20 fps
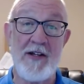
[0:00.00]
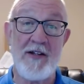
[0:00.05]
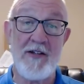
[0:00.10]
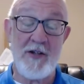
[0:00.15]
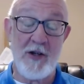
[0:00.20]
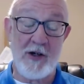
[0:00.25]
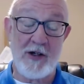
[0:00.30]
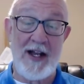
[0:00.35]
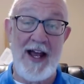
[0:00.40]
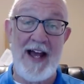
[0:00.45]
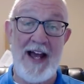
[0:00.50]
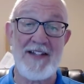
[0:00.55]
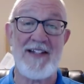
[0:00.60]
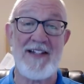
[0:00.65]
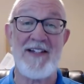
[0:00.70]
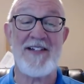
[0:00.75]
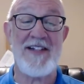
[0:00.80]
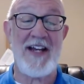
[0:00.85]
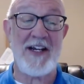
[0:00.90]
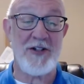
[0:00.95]
your class
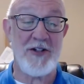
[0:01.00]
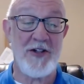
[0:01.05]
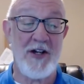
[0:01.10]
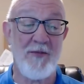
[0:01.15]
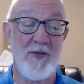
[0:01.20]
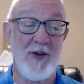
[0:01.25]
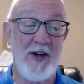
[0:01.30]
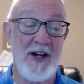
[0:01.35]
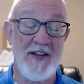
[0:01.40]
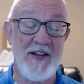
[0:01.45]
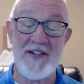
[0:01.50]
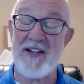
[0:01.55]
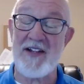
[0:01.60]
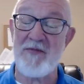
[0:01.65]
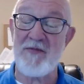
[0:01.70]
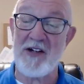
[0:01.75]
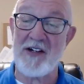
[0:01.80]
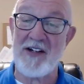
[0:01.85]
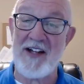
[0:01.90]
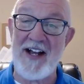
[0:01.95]
and section number in the
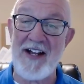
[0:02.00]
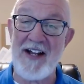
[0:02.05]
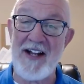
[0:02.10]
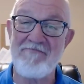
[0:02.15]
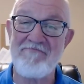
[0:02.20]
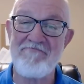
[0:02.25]
subject line.